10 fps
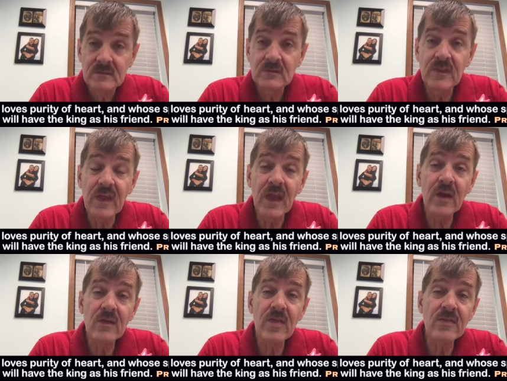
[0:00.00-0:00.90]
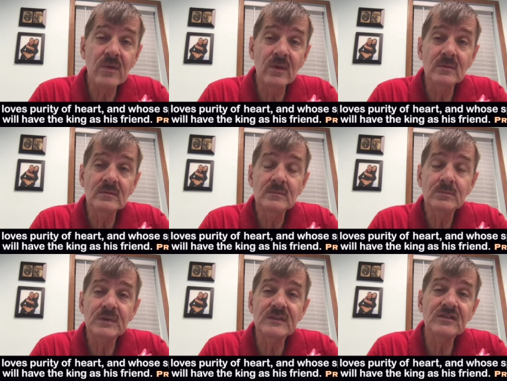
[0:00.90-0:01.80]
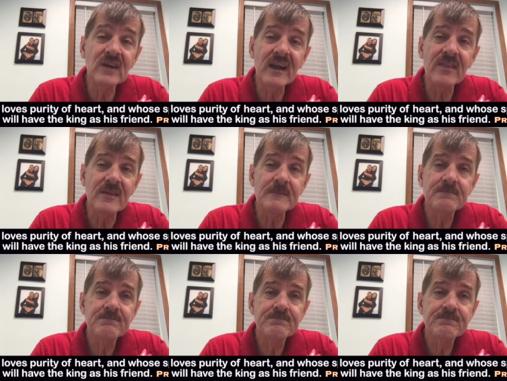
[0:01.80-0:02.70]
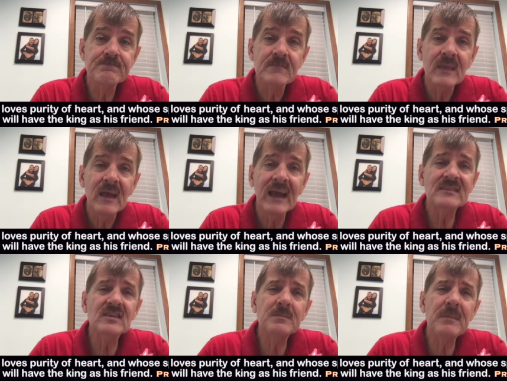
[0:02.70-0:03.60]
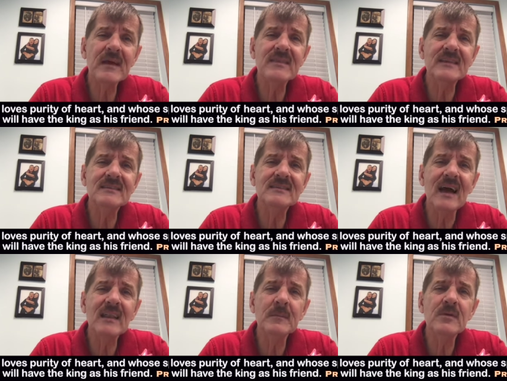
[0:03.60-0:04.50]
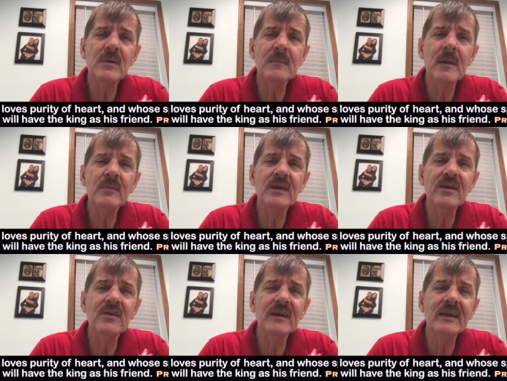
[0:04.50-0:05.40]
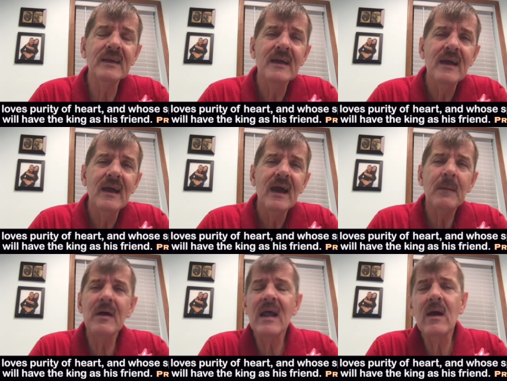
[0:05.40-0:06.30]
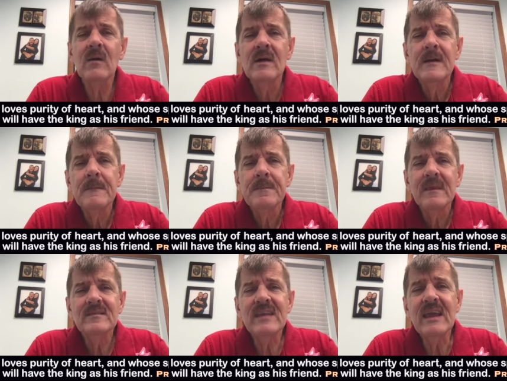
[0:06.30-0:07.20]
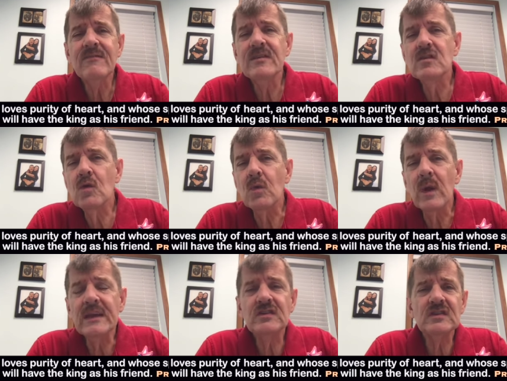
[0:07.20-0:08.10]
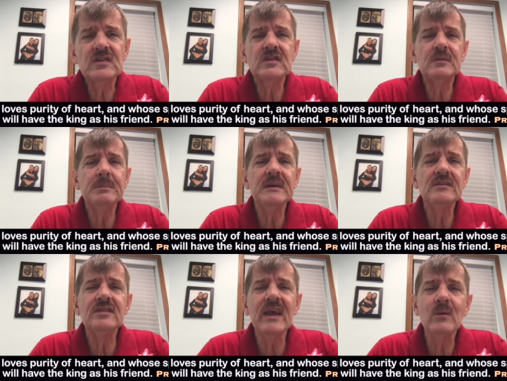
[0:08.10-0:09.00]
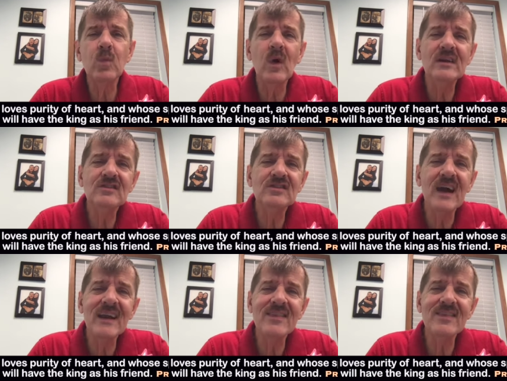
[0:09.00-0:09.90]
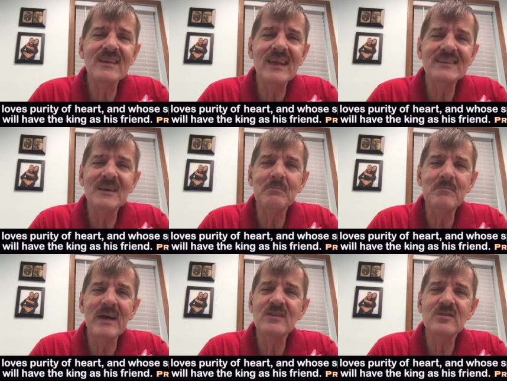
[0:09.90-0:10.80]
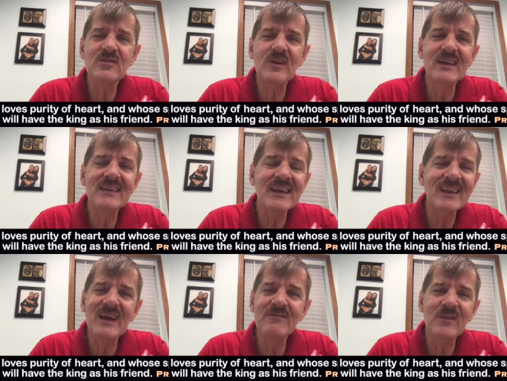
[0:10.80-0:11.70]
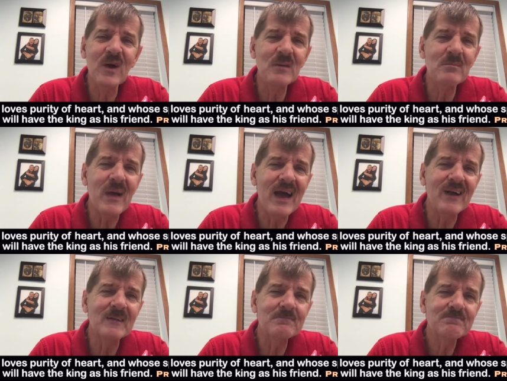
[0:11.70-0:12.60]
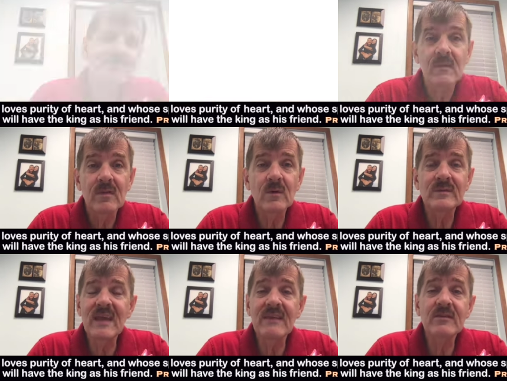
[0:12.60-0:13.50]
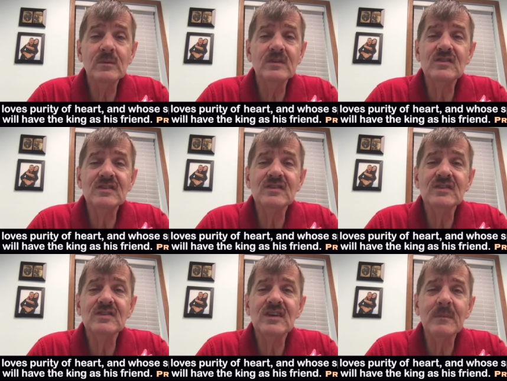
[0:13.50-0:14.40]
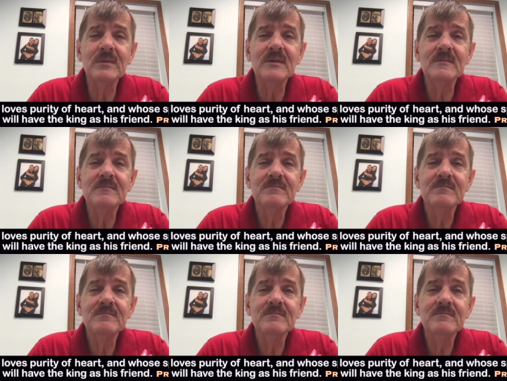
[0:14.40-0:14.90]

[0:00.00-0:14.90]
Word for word: to the heir of the throne, Prince Jonathan. I suspect that Solomon remembered hearing about how David's gracious speech had won Jonathan as a best friend and a lifelong pal. Though David was just a shepherd,